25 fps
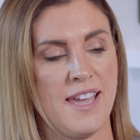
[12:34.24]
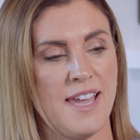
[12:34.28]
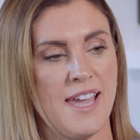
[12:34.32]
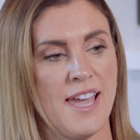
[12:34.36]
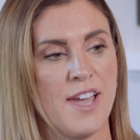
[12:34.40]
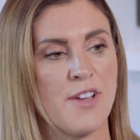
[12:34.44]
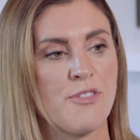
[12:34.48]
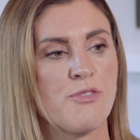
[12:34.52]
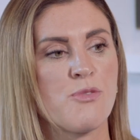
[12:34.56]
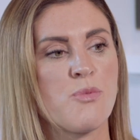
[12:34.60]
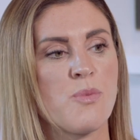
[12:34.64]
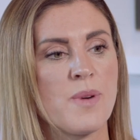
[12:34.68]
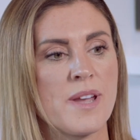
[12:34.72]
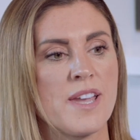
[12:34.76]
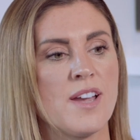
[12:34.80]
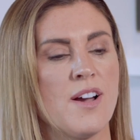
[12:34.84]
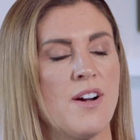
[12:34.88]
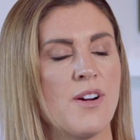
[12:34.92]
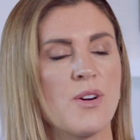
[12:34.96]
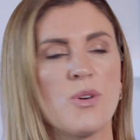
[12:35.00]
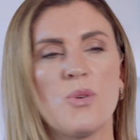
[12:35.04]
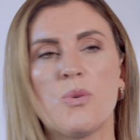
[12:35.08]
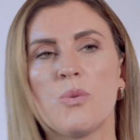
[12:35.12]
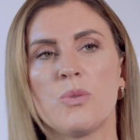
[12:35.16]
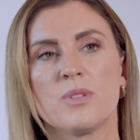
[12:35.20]
if we
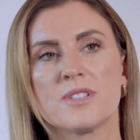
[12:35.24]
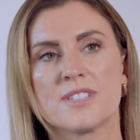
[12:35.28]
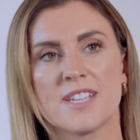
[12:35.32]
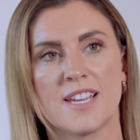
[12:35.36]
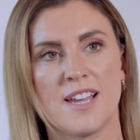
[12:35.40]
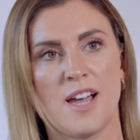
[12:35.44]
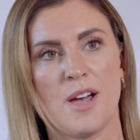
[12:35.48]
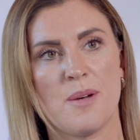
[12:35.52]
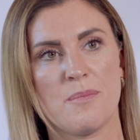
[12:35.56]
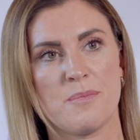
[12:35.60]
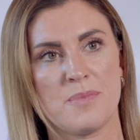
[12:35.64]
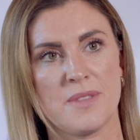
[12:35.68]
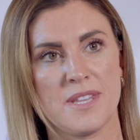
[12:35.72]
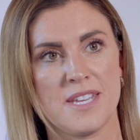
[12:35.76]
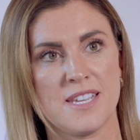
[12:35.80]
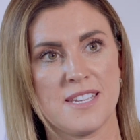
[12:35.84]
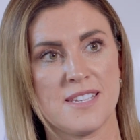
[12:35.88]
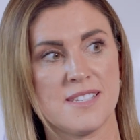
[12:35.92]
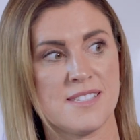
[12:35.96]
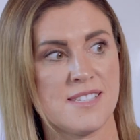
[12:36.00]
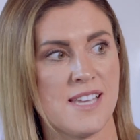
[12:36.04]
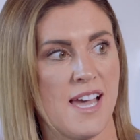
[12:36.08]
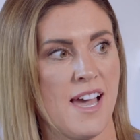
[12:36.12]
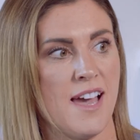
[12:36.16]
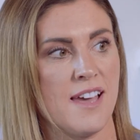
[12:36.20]
are holding up
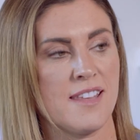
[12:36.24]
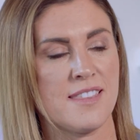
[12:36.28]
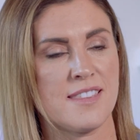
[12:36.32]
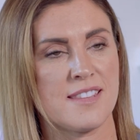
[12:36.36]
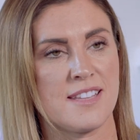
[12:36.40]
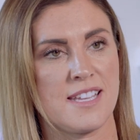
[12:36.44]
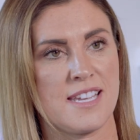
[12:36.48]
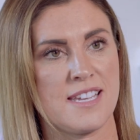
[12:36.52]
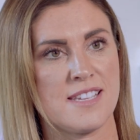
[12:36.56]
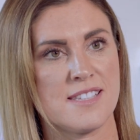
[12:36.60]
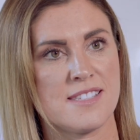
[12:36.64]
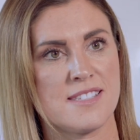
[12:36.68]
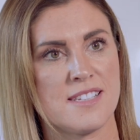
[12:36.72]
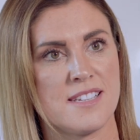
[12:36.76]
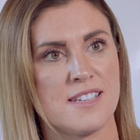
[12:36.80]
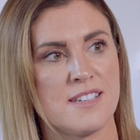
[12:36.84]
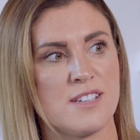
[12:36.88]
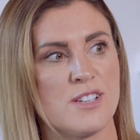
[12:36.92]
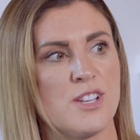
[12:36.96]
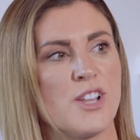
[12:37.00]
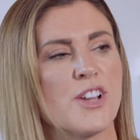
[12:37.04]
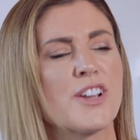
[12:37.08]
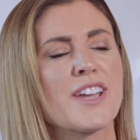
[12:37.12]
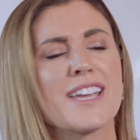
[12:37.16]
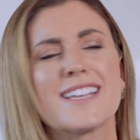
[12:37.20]
these athletes
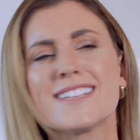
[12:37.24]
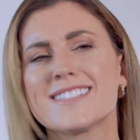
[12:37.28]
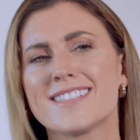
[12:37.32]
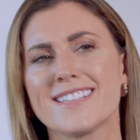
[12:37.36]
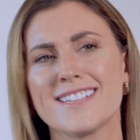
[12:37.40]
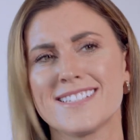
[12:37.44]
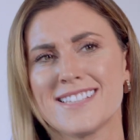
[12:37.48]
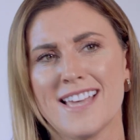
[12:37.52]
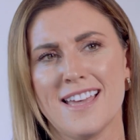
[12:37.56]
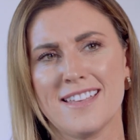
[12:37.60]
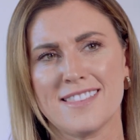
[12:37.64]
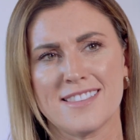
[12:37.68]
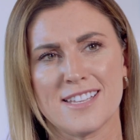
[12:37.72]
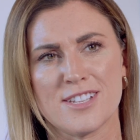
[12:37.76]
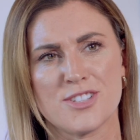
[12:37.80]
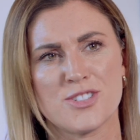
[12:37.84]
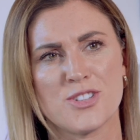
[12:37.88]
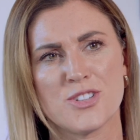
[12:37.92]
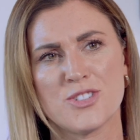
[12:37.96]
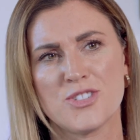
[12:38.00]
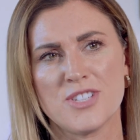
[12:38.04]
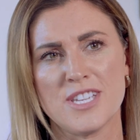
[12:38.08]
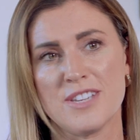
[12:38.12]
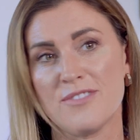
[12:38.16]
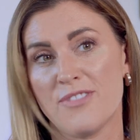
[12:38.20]
and looking to these athletes to
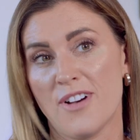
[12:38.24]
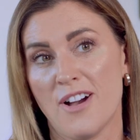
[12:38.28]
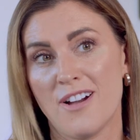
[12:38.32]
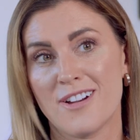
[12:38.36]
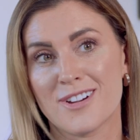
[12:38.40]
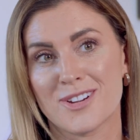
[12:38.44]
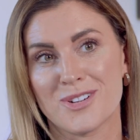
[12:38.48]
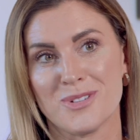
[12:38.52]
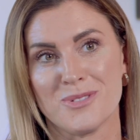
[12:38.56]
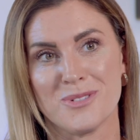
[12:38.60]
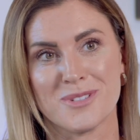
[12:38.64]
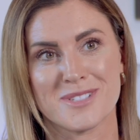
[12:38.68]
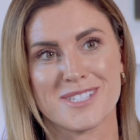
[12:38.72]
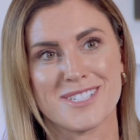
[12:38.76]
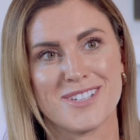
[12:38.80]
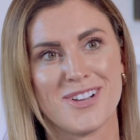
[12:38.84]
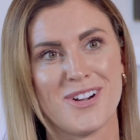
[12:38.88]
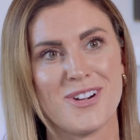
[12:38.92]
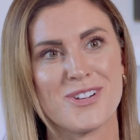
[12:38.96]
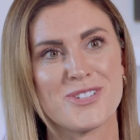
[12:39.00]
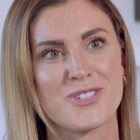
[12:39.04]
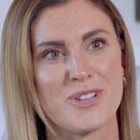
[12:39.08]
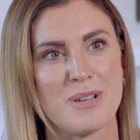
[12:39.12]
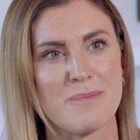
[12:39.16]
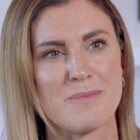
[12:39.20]
achieve our goals and
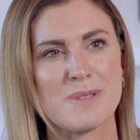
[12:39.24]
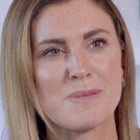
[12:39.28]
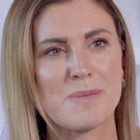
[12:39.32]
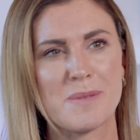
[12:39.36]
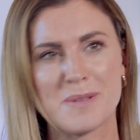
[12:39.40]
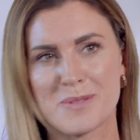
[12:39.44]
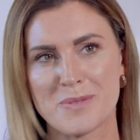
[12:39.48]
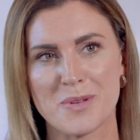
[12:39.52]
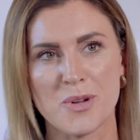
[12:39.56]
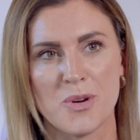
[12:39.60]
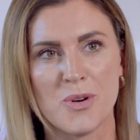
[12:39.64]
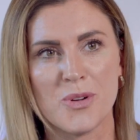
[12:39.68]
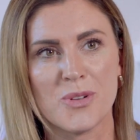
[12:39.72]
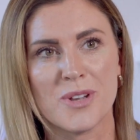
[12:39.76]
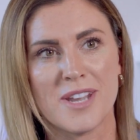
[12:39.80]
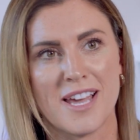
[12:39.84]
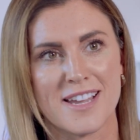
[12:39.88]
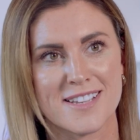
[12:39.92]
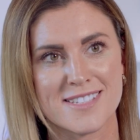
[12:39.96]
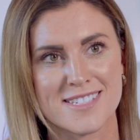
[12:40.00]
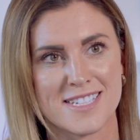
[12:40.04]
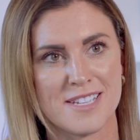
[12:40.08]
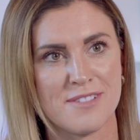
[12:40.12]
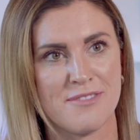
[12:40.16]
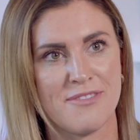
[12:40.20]
our dreams, because we all
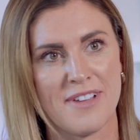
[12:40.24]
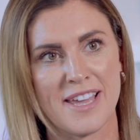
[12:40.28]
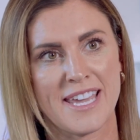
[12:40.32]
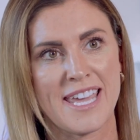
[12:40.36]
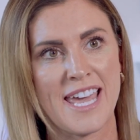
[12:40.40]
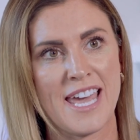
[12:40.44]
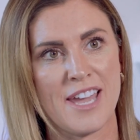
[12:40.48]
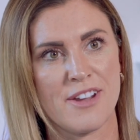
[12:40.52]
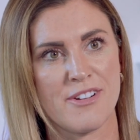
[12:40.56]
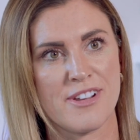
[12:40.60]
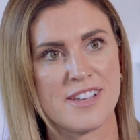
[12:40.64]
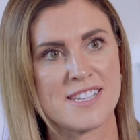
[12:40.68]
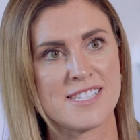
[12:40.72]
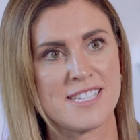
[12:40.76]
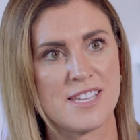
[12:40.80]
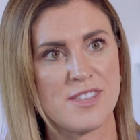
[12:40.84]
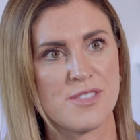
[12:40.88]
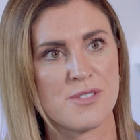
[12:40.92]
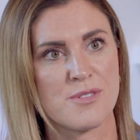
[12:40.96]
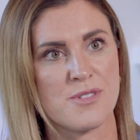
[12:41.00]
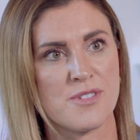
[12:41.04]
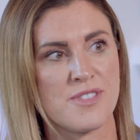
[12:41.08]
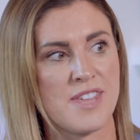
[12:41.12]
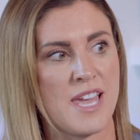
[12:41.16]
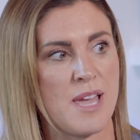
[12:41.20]
like to live vicariously
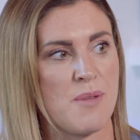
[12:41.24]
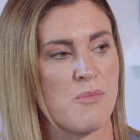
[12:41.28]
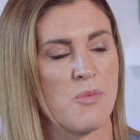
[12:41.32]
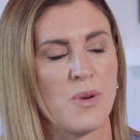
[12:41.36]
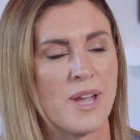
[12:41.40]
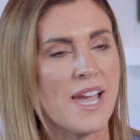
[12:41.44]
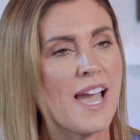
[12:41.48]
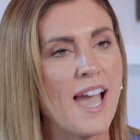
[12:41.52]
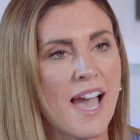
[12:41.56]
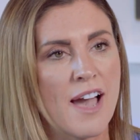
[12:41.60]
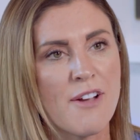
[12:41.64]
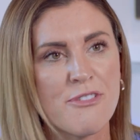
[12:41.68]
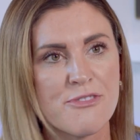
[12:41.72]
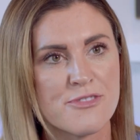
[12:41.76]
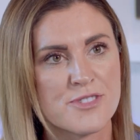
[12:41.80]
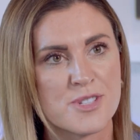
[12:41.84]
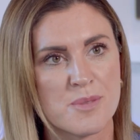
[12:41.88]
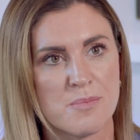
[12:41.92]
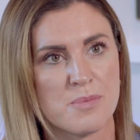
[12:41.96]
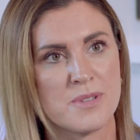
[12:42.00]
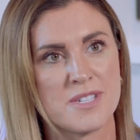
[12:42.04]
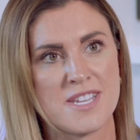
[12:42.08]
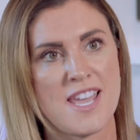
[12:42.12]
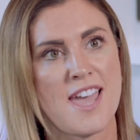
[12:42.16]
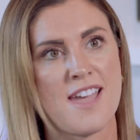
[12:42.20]
through them, we have to
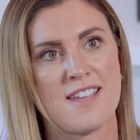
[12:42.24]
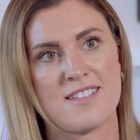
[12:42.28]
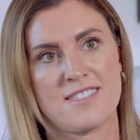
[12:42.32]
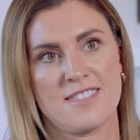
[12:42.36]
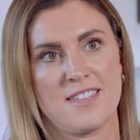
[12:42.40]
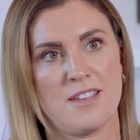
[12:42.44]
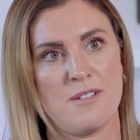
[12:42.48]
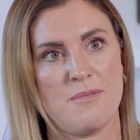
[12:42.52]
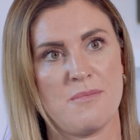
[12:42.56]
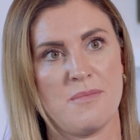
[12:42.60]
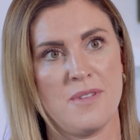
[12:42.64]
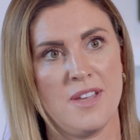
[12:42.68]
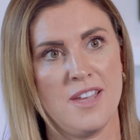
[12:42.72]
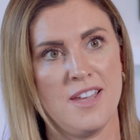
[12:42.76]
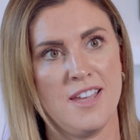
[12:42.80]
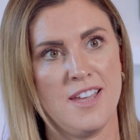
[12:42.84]
protect them.